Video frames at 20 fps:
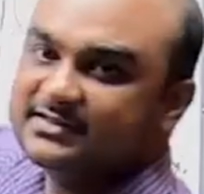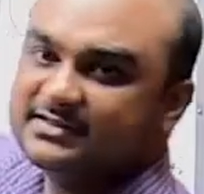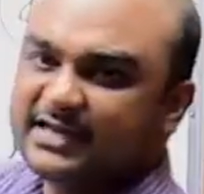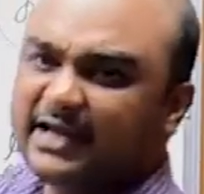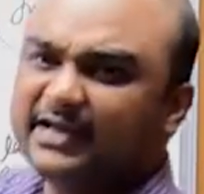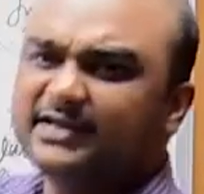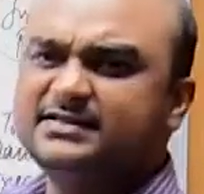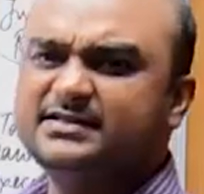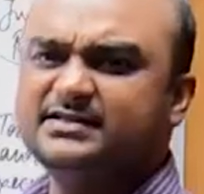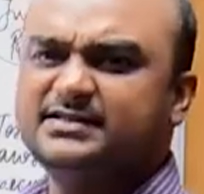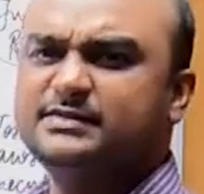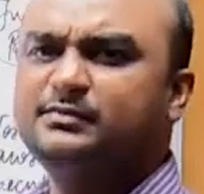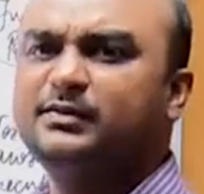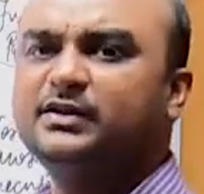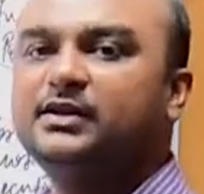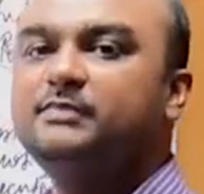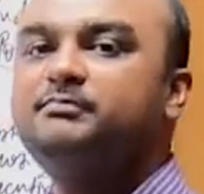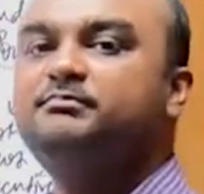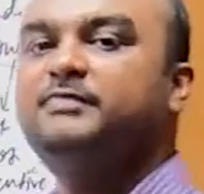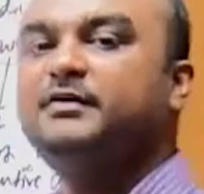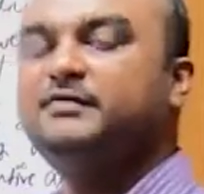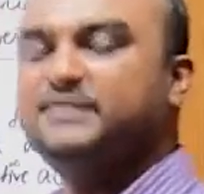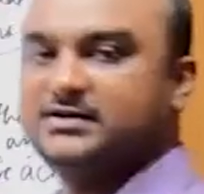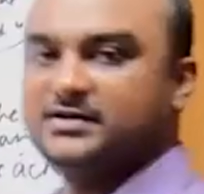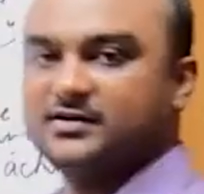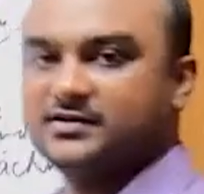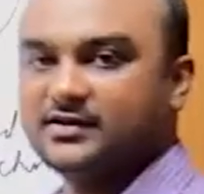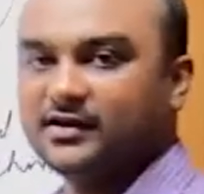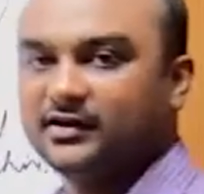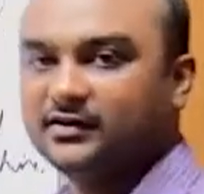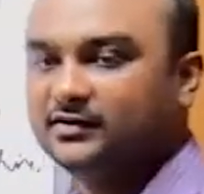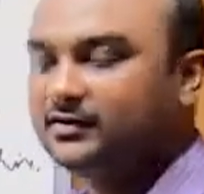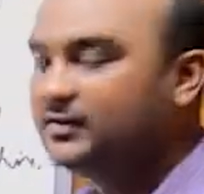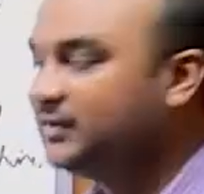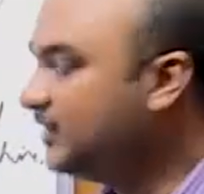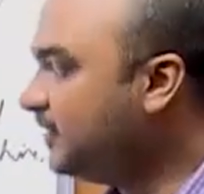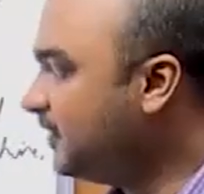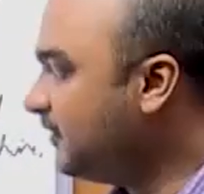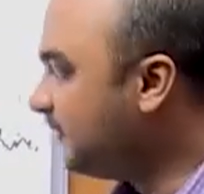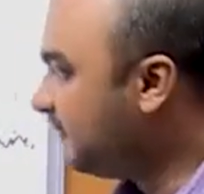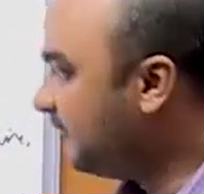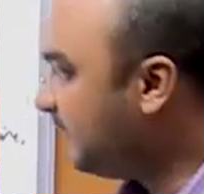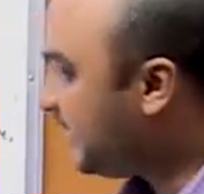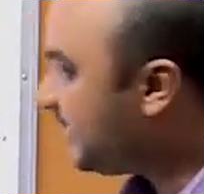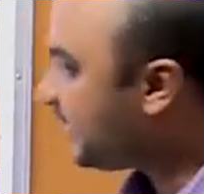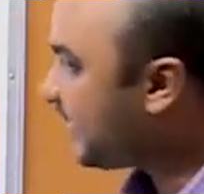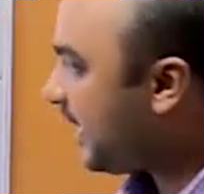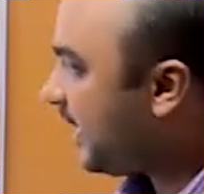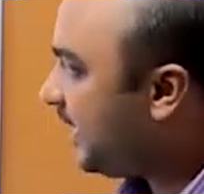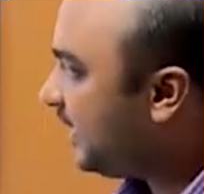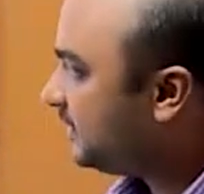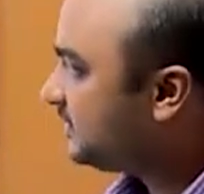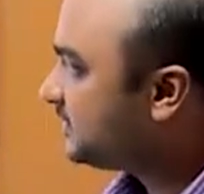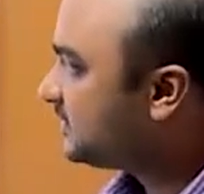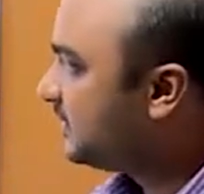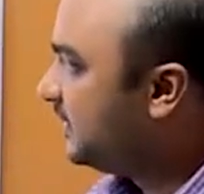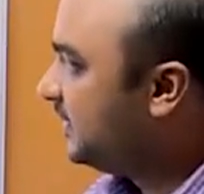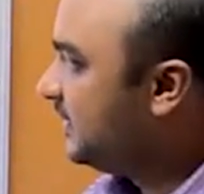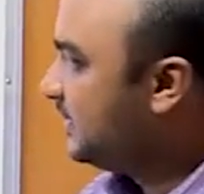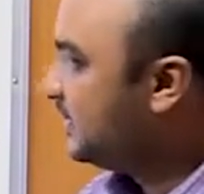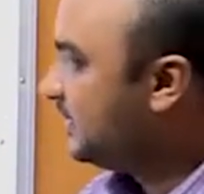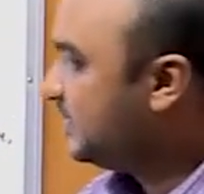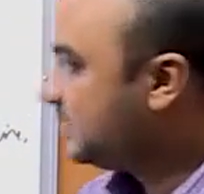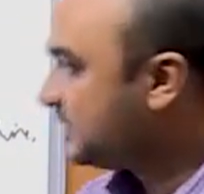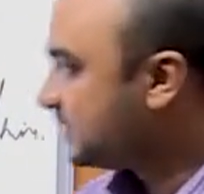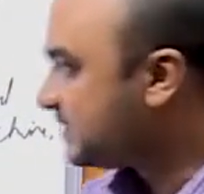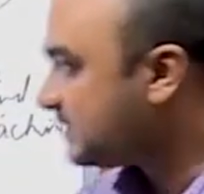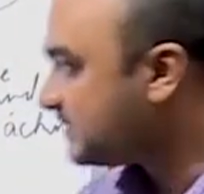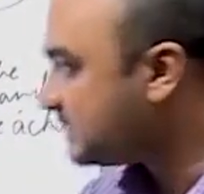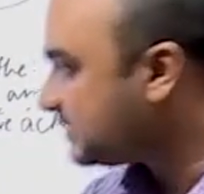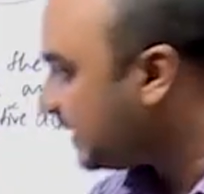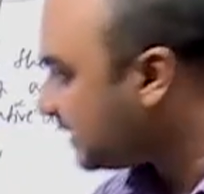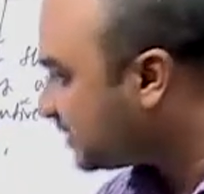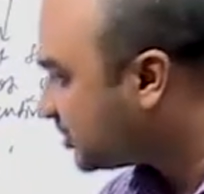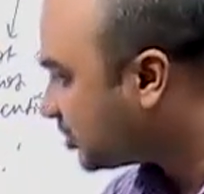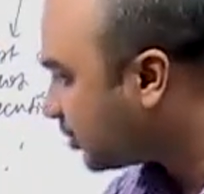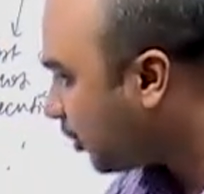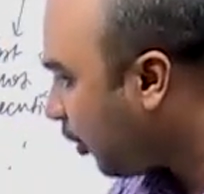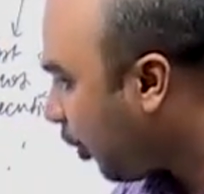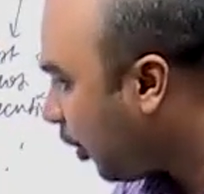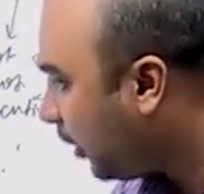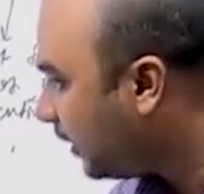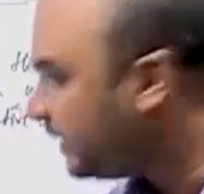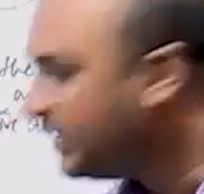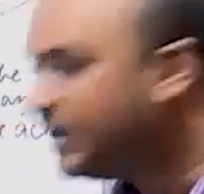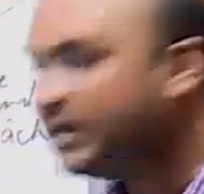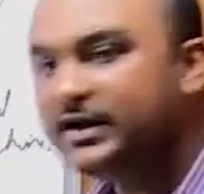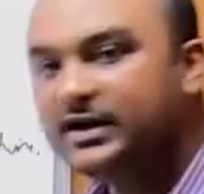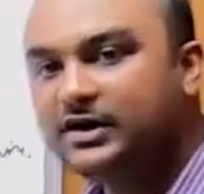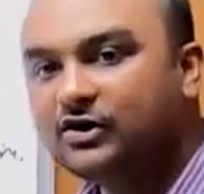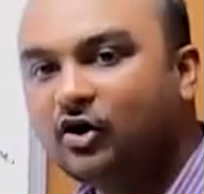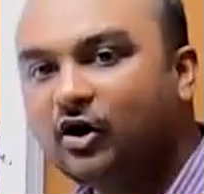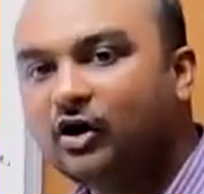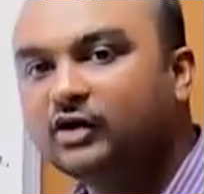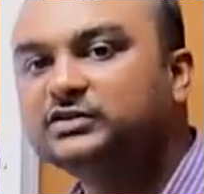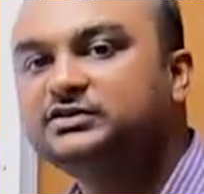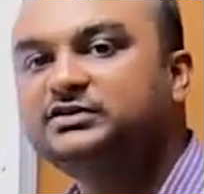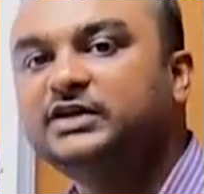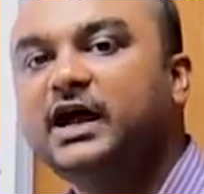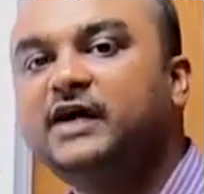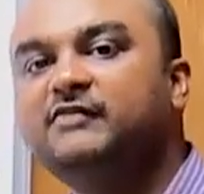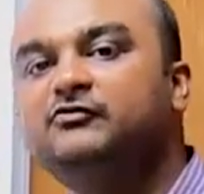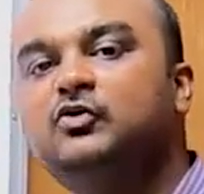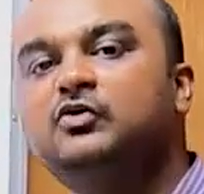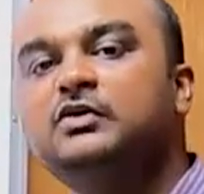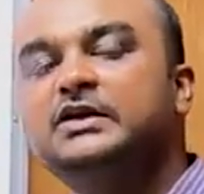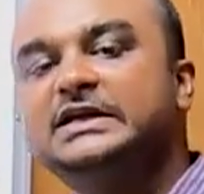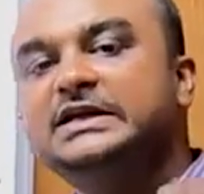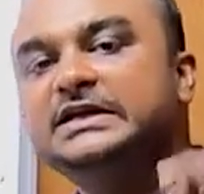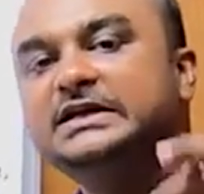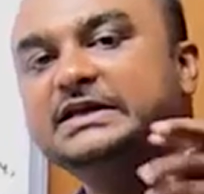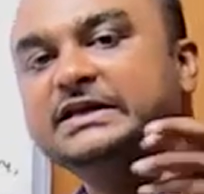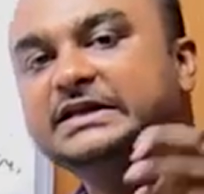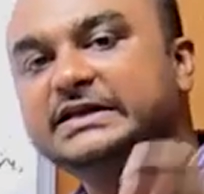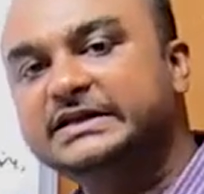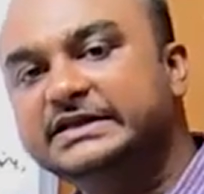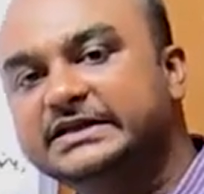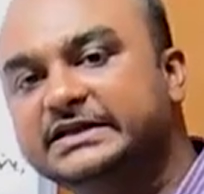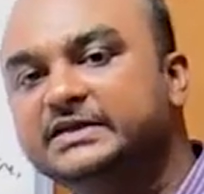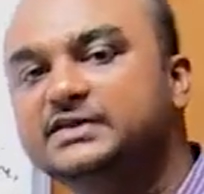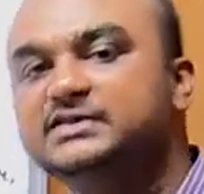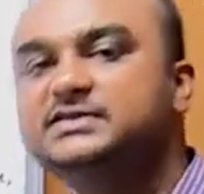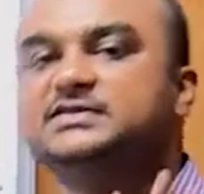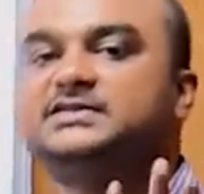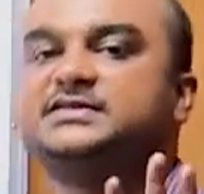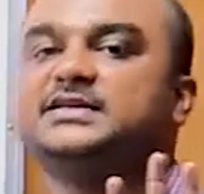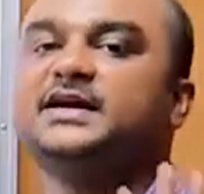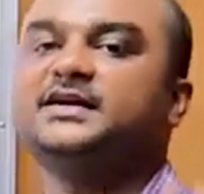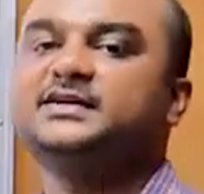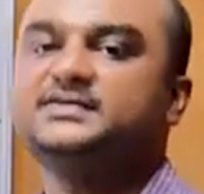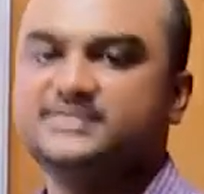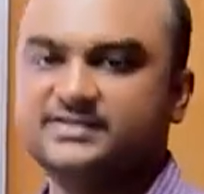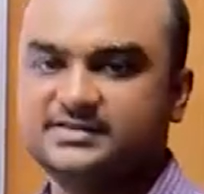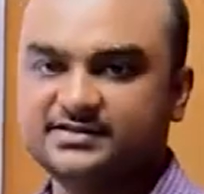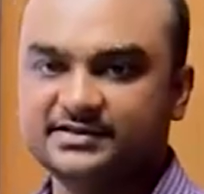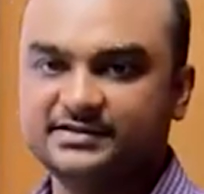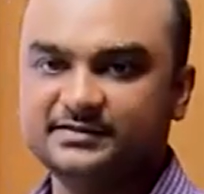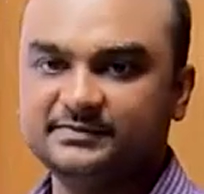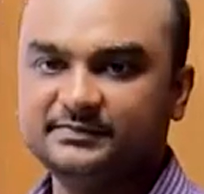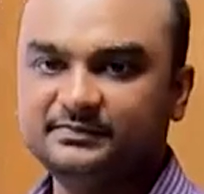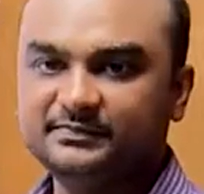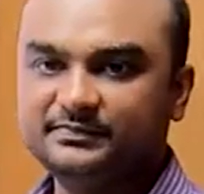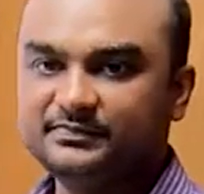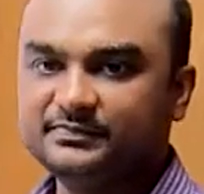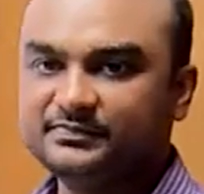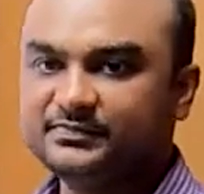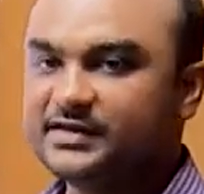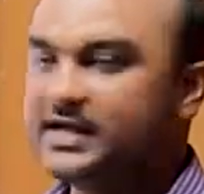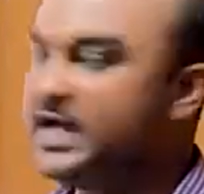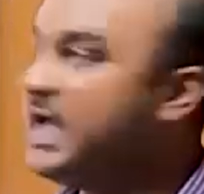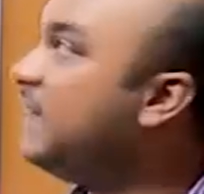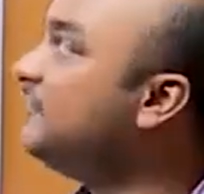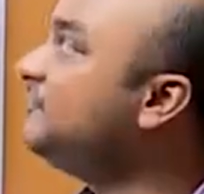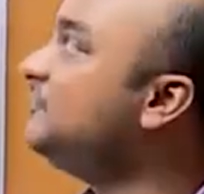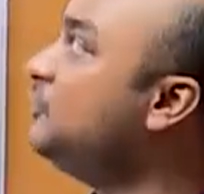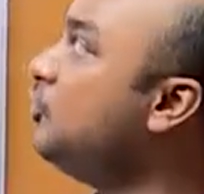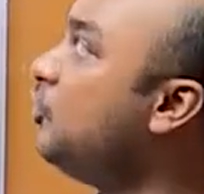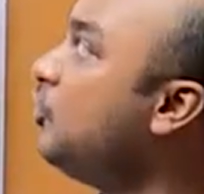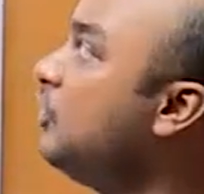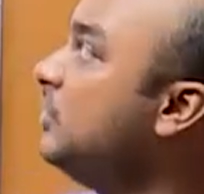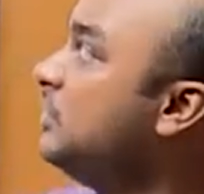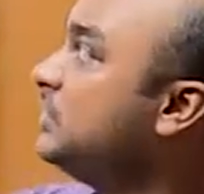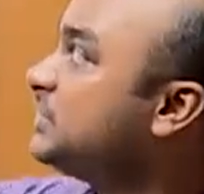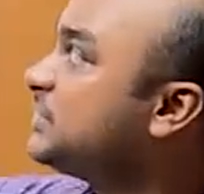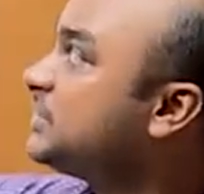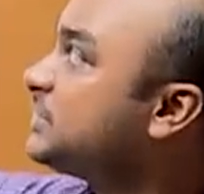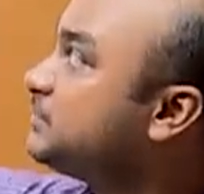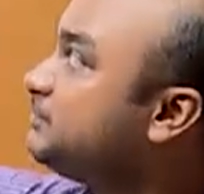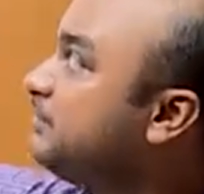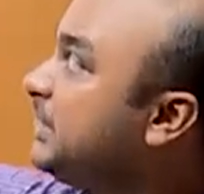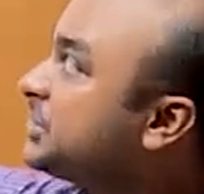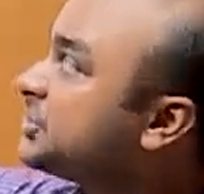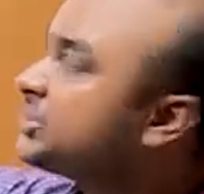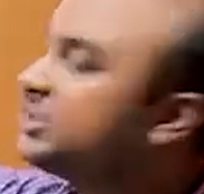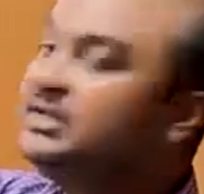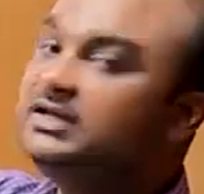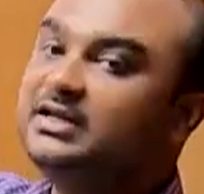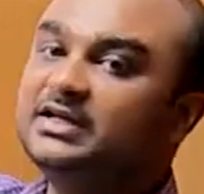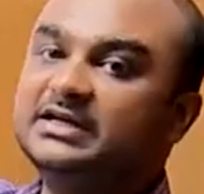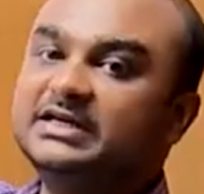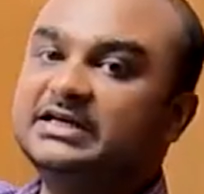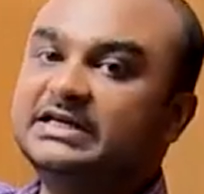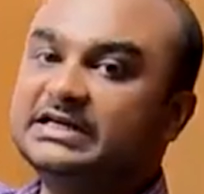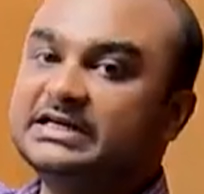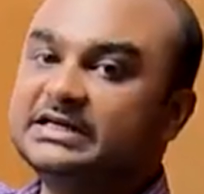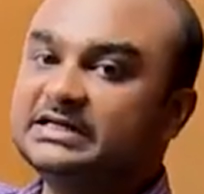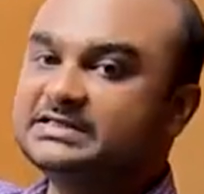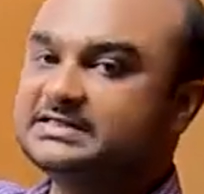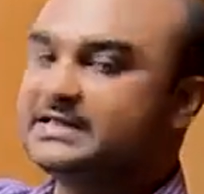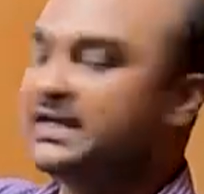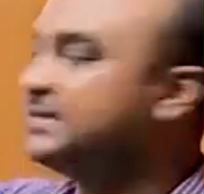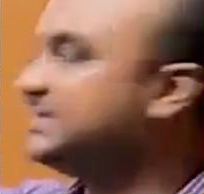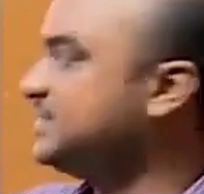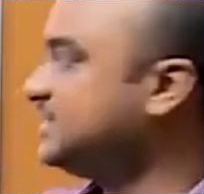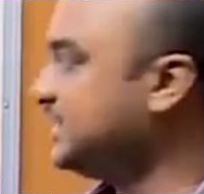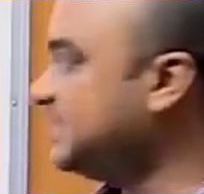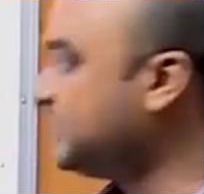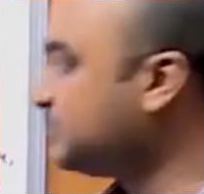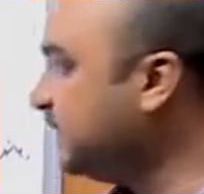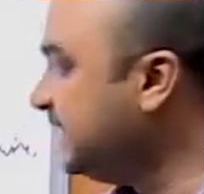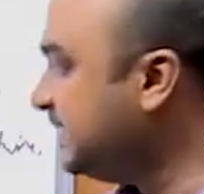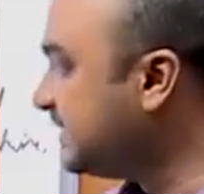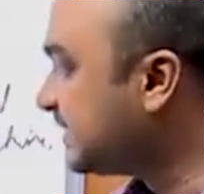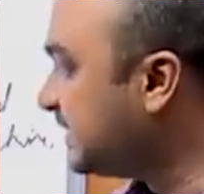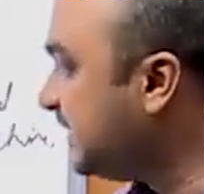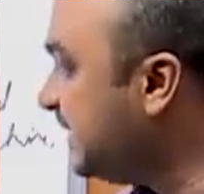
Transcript: Sanctity matlab pavitrata. Whereas such ordinary laws have only legal sanctity. They have no special legal sanctity. It means